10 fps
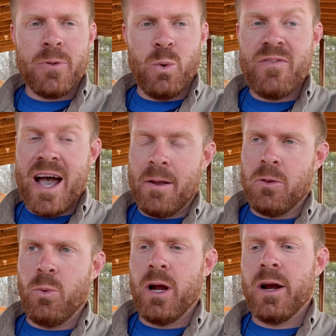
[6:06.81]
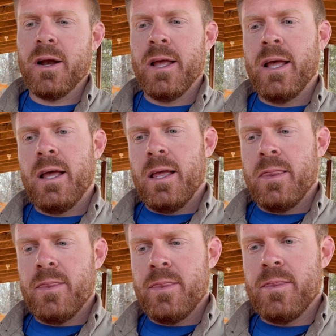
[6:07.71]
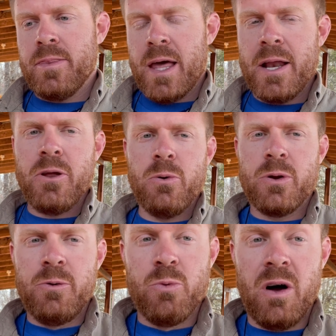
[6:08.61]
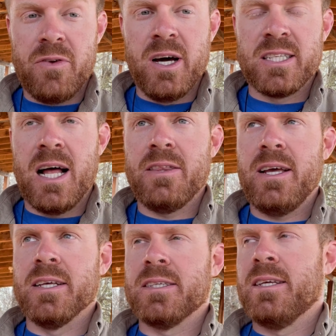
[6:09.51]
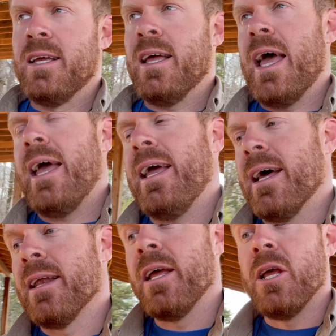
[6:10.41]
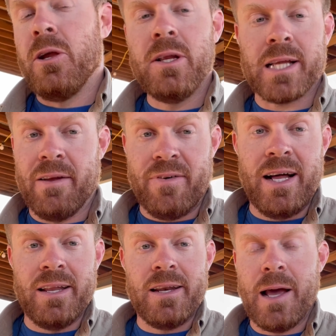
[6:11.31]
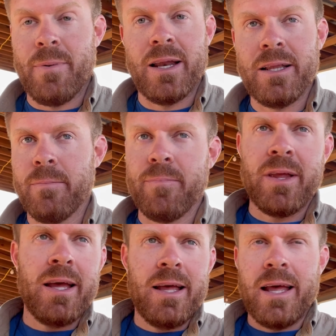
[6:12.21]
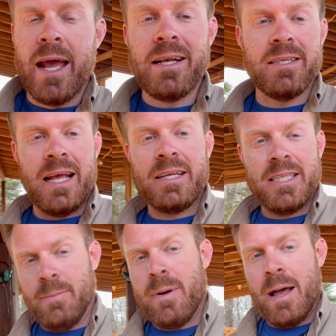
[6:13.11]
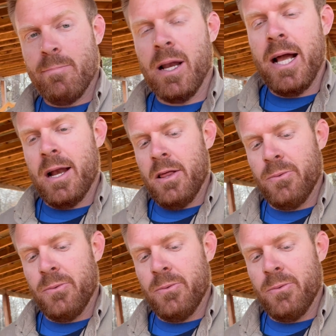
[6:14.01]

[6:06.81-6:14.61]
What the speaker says: We've had them to where they do rough cuts like this, and you just can't find it. I mean, it's just a bad blade, in other